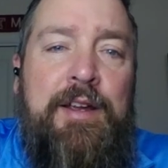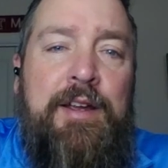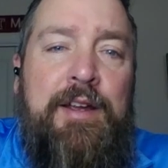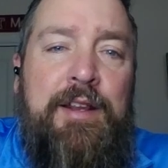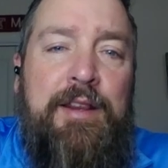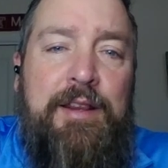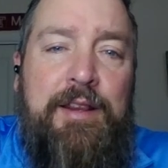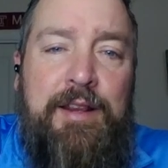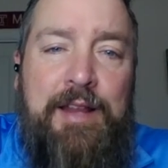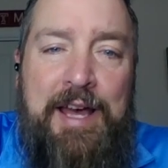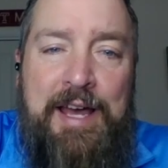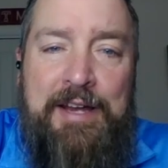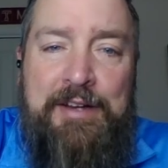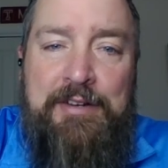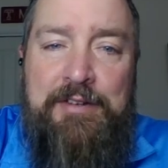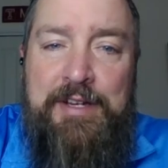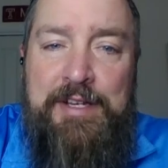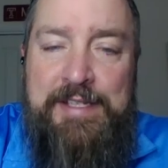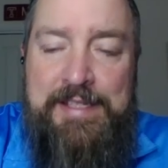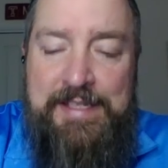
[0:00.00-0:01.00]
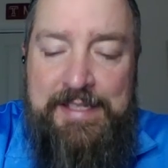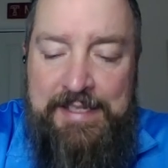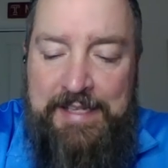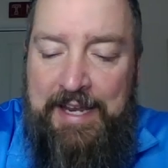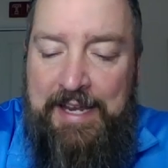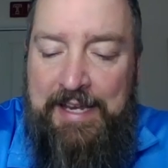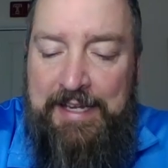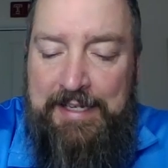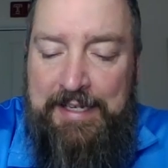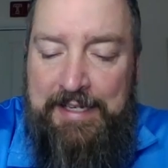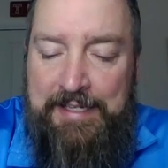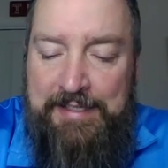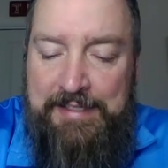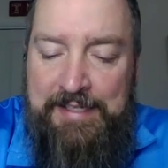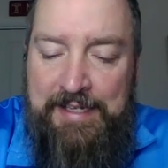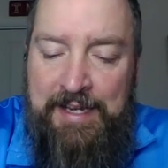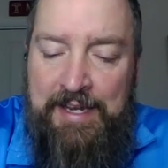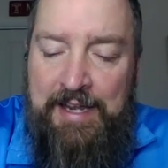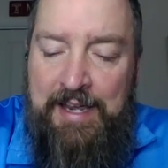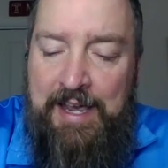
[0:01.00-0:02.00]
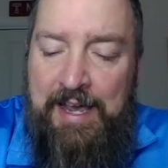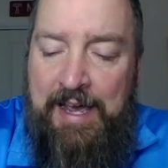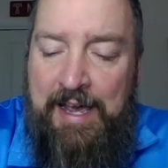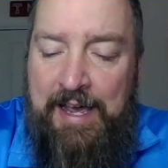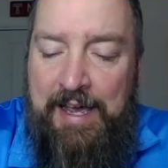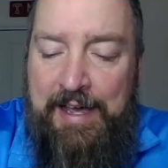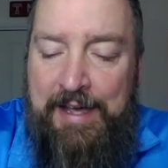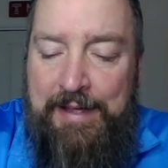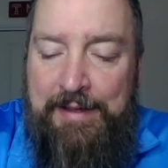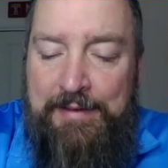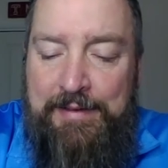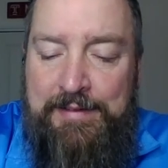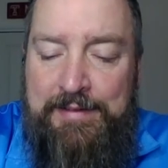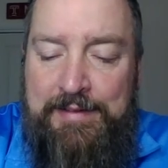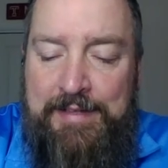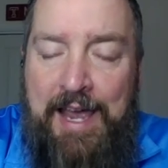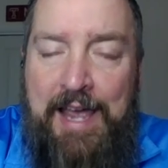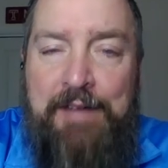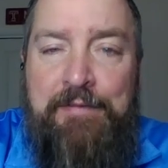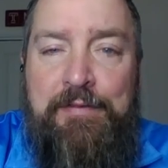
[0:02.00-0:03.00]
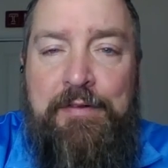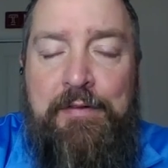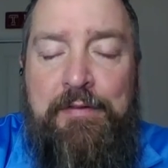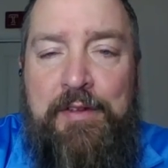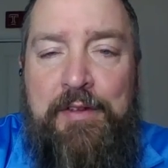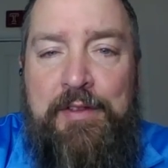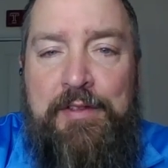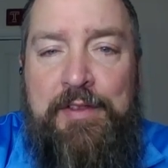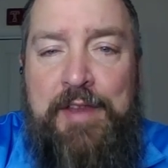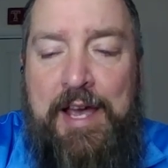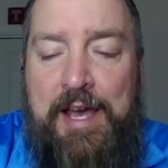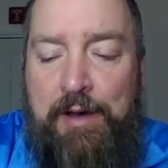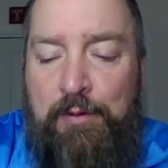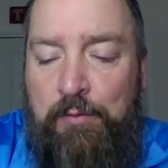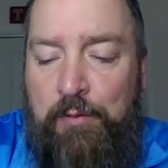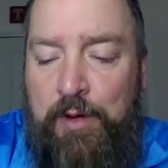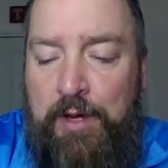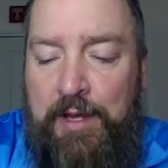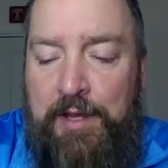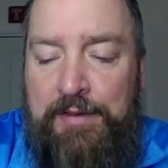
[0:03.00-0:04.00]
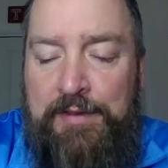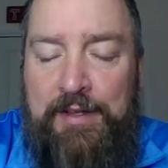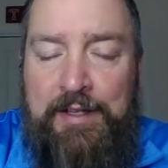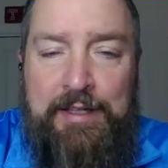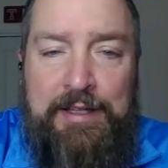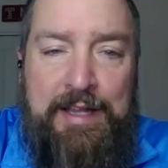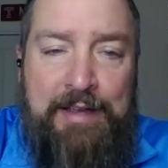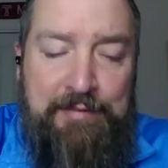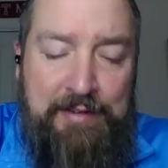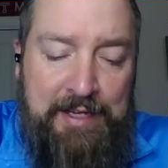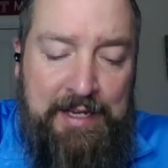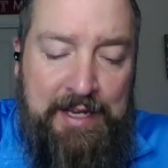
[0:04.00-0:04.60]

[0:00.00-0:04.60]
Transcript: lottery standings. Tied for fifth now with 11